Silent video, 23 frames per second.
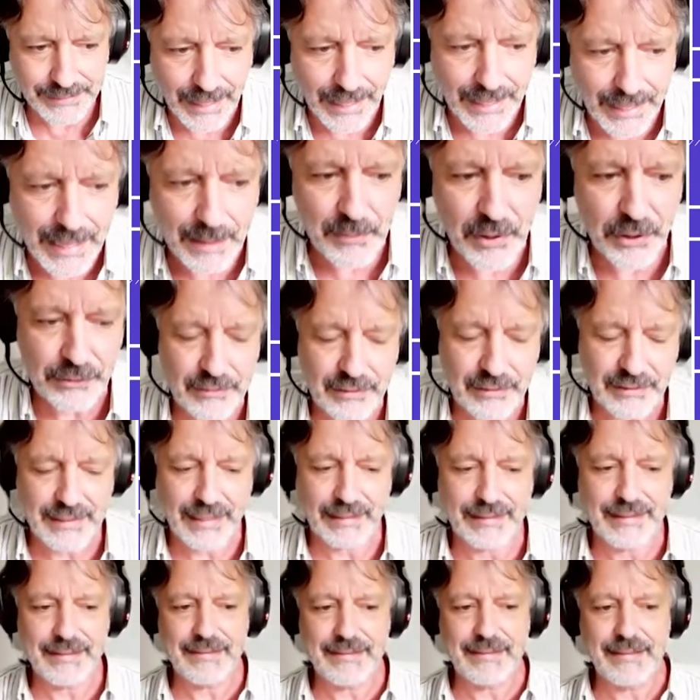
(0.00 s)
diamond,
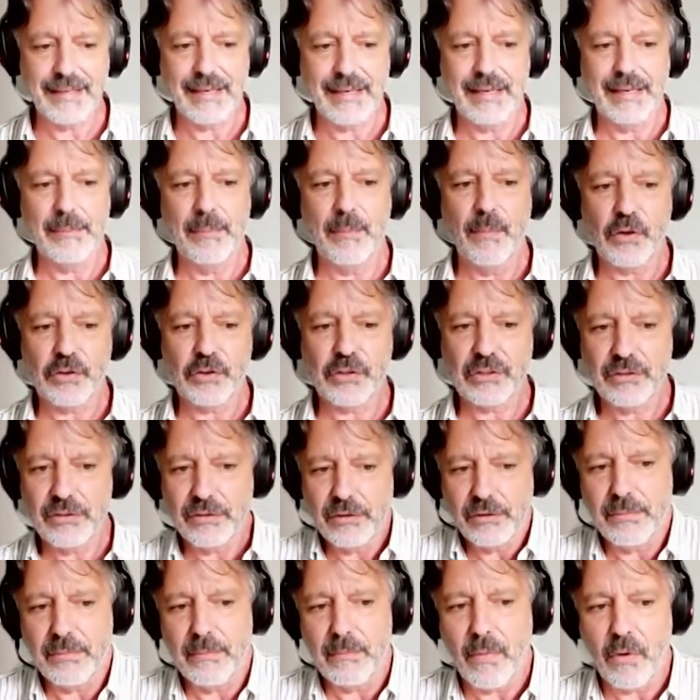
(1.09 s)
that is
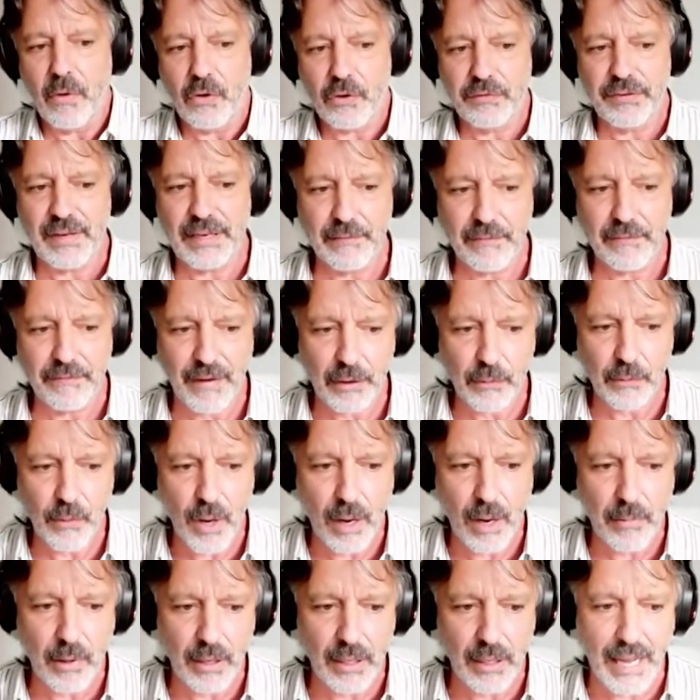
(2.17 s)
your more
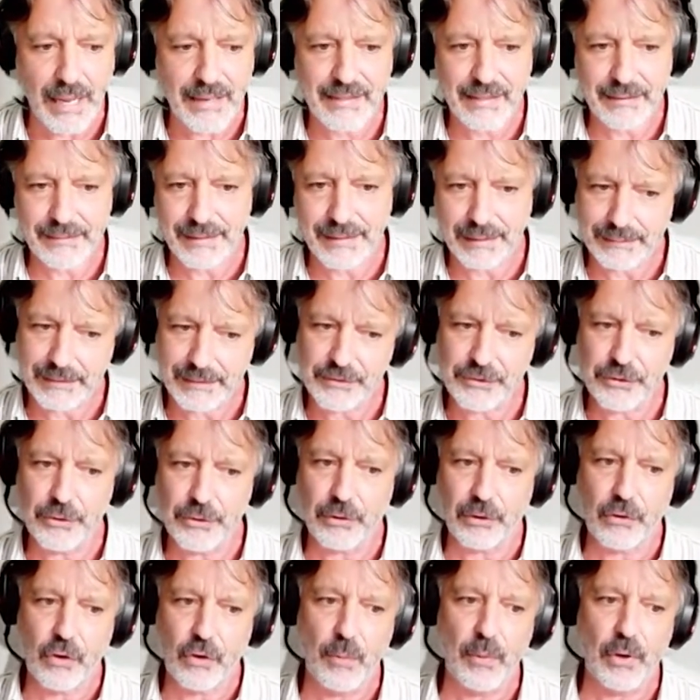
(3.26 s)
valuable asset, that is
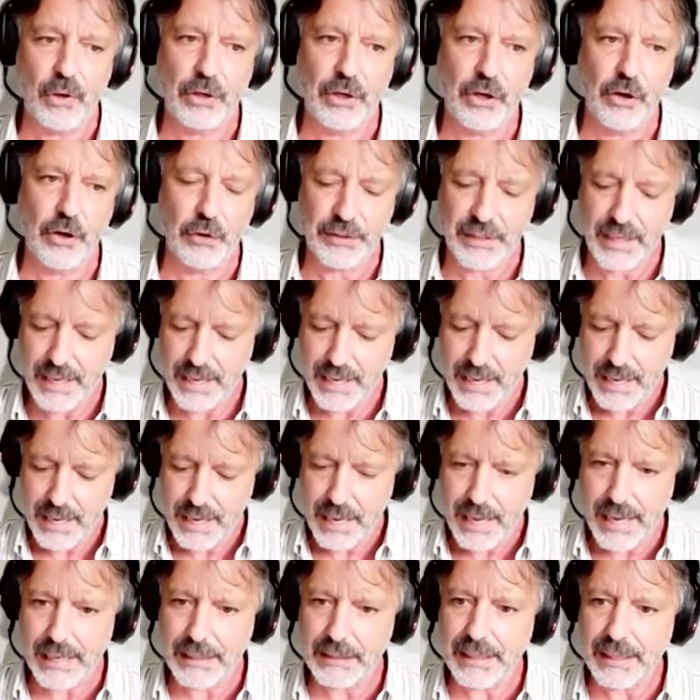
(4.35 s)
your COBOL code,
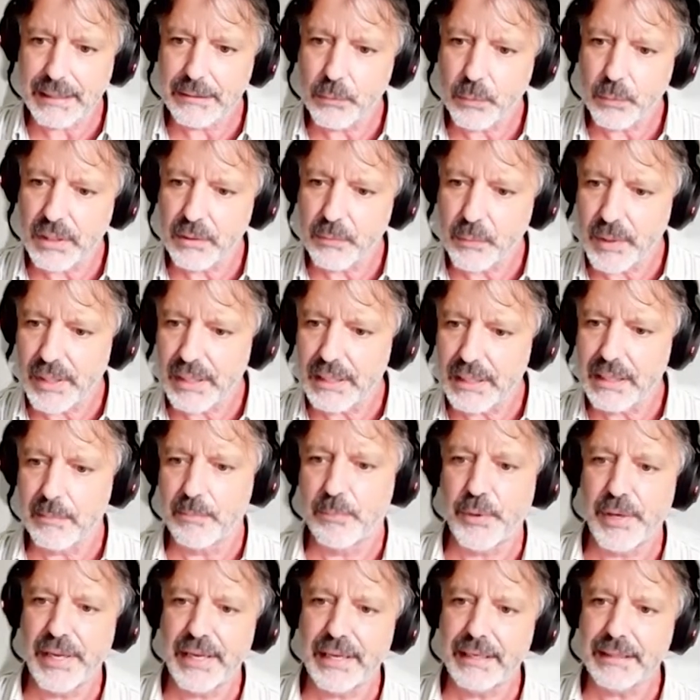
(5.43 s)
and we'll
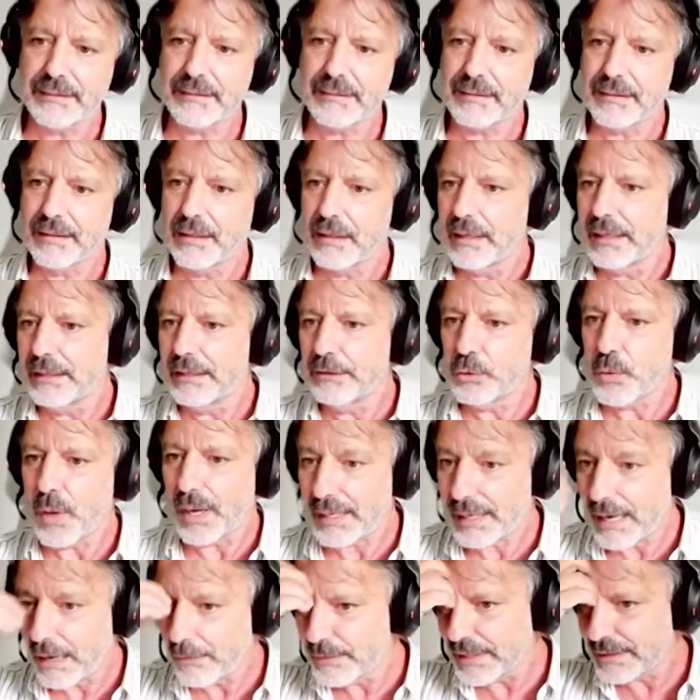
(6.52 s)
bring it into a
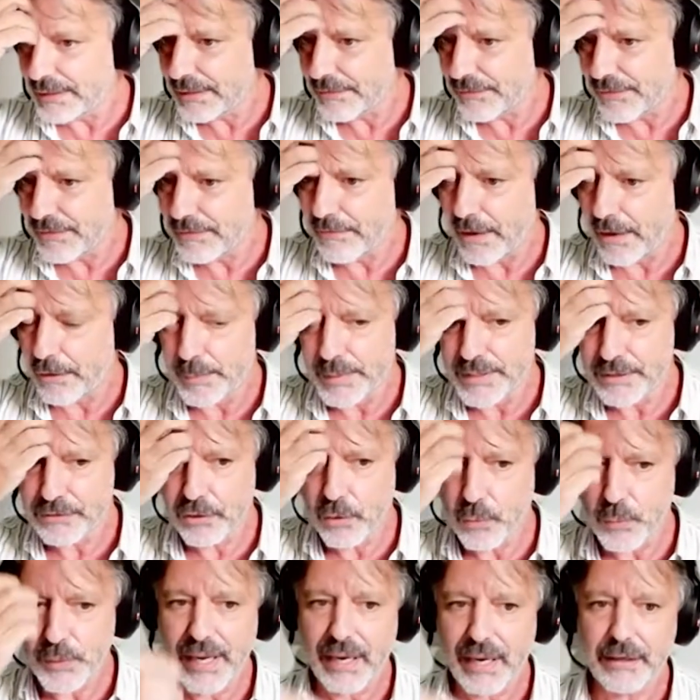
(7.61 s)
cloud native environment.
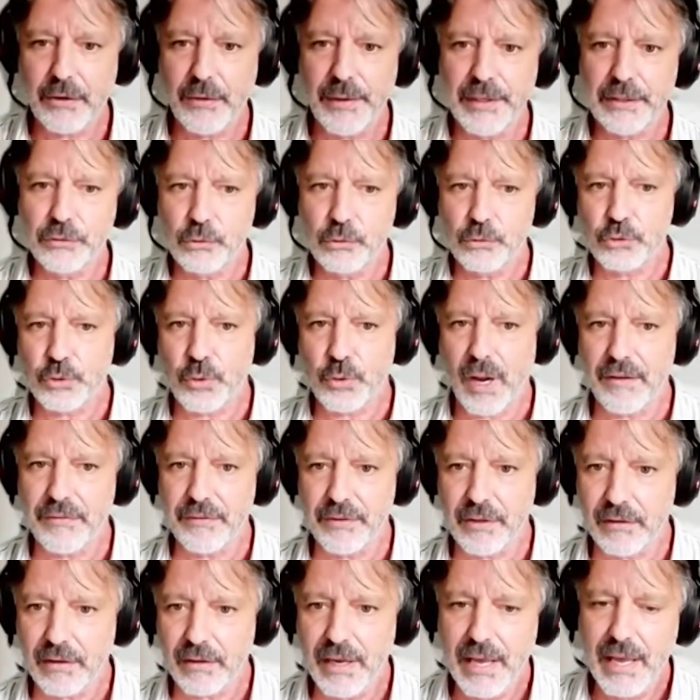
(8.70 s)
So we are going to
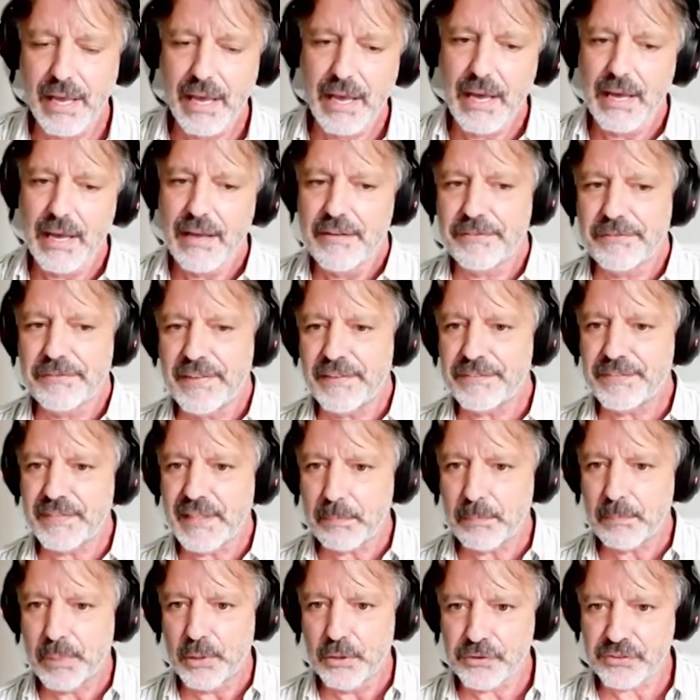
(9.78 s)
travel
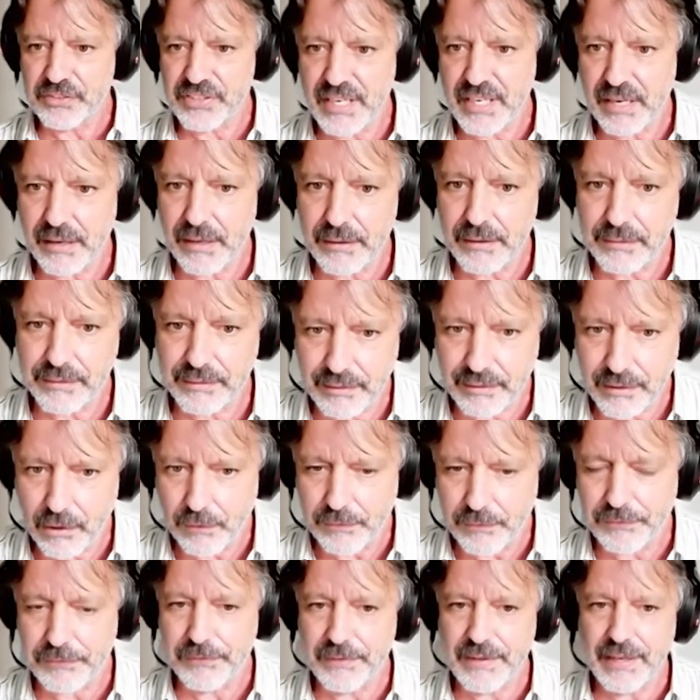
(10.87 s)
50 plus years
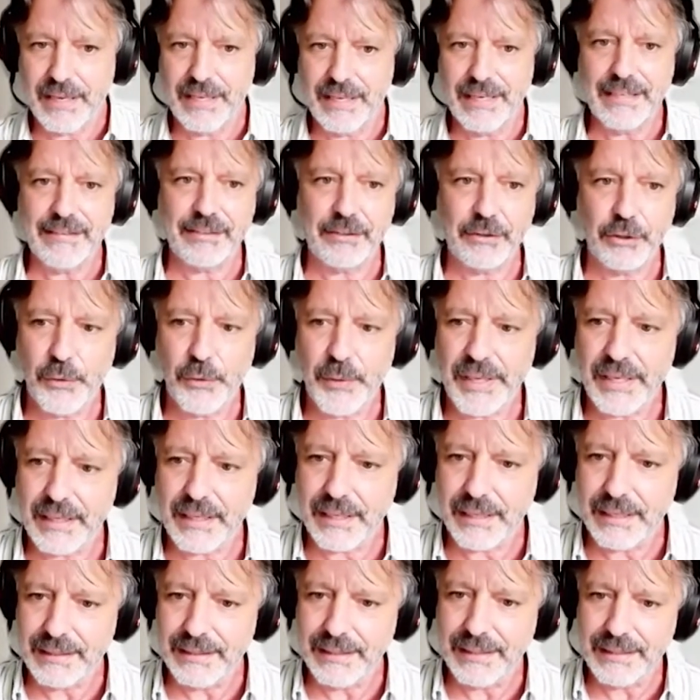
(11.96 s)
of history
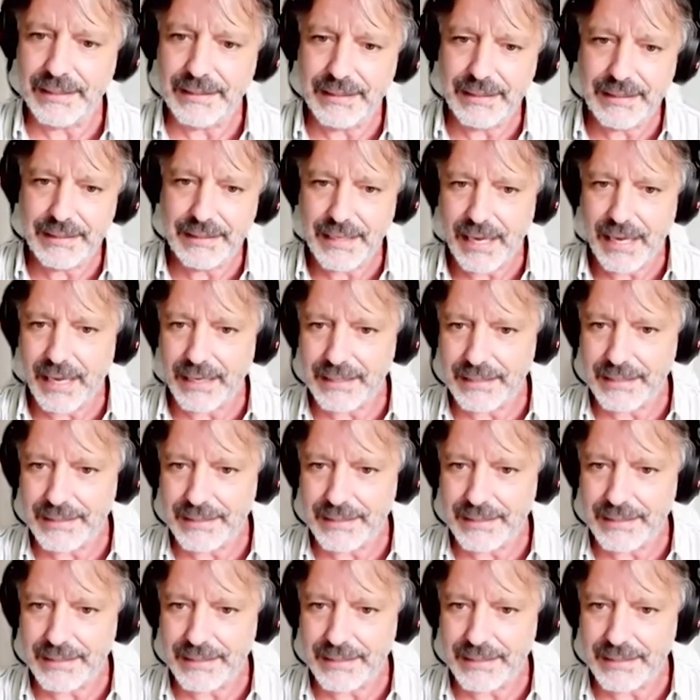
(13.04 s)
in